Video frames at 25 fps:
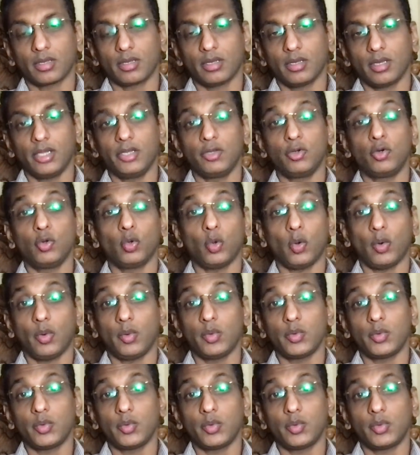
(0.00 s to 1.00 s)
into
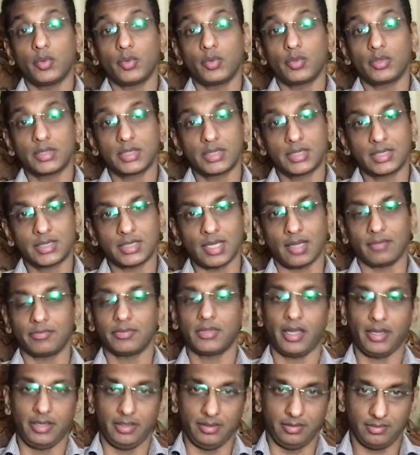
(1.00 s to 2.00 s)

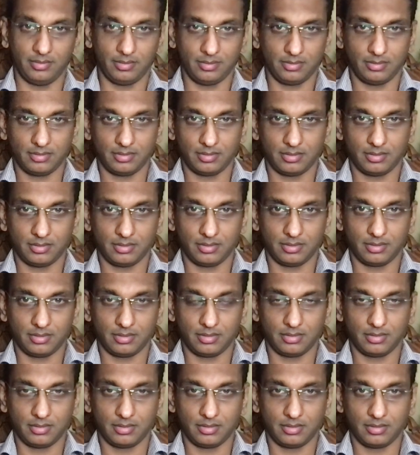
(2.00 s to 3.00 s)
xanthine.
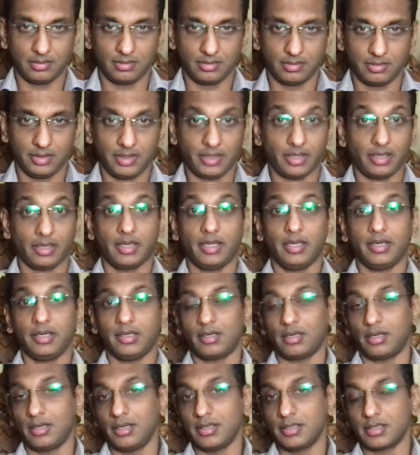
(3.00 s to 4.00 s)
Here again it
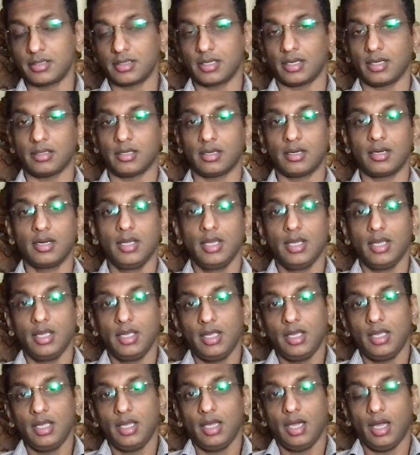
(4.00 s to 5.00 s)
releases another
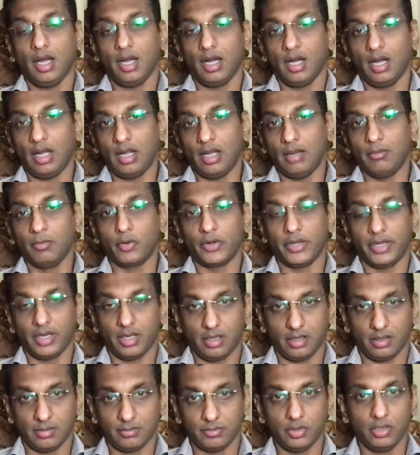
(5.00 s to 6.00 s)

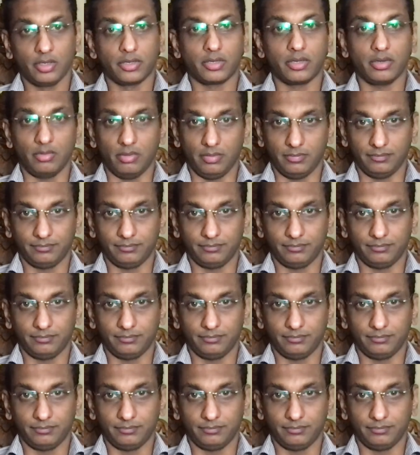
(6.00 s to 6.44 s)
ammonia molecule.